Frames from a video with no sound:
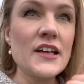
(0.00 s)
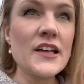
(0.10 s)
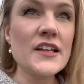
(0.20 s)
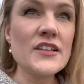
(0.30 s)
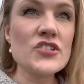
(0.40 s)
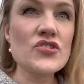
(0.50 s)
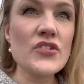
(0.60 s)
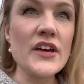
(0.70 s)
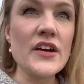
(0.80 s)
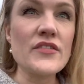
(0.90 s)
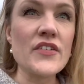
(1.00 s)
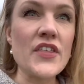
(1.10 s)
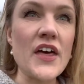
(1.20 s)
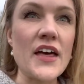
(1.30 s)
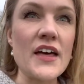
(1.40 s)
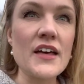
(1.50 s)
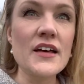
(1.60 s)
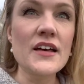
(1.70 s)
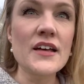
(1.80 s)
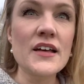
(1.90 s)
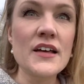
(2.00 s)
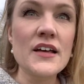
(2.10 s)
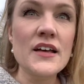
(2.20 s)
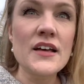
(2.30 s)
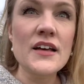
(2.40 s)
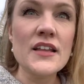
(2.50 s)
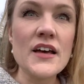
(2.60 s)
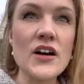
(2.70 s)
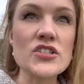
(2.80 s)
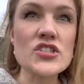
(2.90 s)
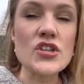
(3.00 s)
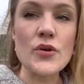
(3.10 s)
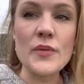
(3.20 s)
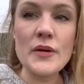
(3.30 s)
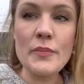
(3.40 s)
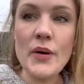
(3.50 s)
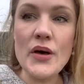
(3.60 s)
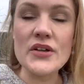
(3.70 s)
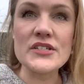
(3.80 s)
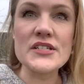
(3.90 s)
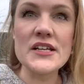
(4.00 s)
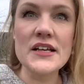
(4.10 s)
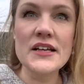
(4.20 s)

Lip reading: in the tree over there, there are so many birds.